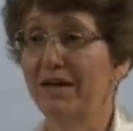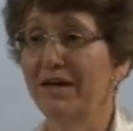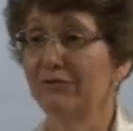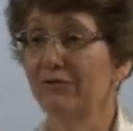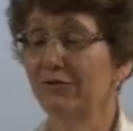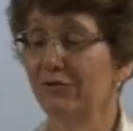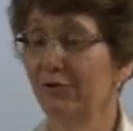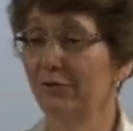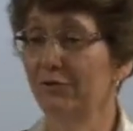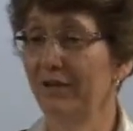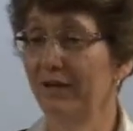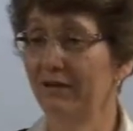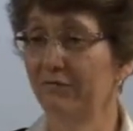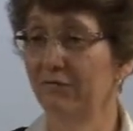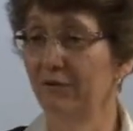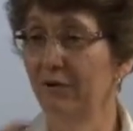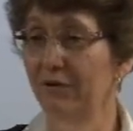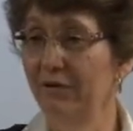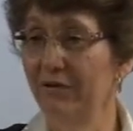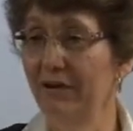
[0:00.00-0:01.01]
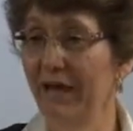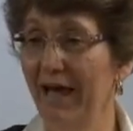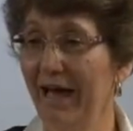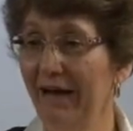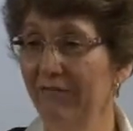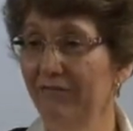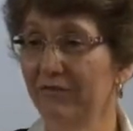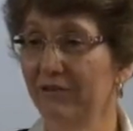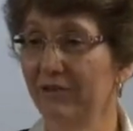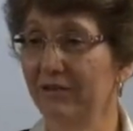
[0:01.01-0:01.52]
So they
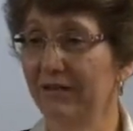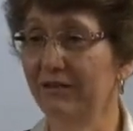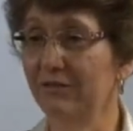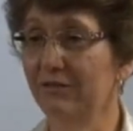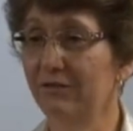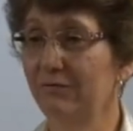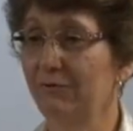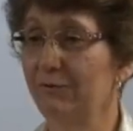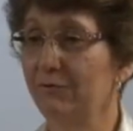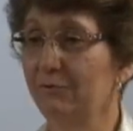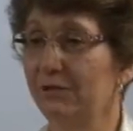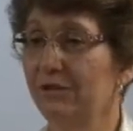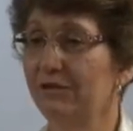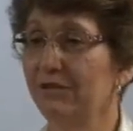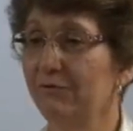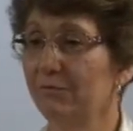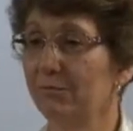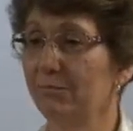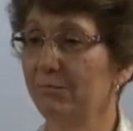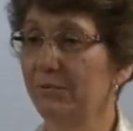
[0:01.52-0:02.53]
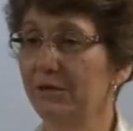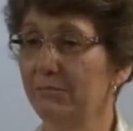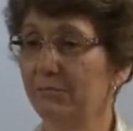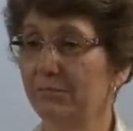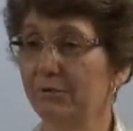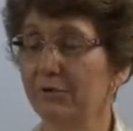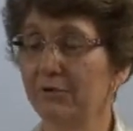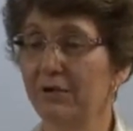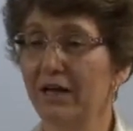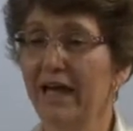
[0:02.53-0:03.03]
have to interview with different
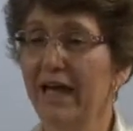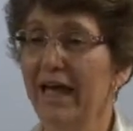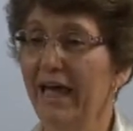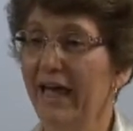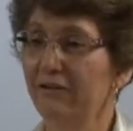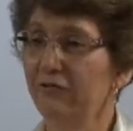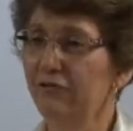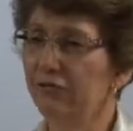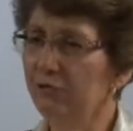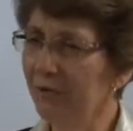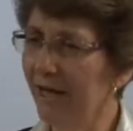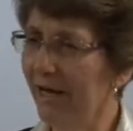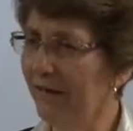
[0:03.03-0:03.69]
people, and you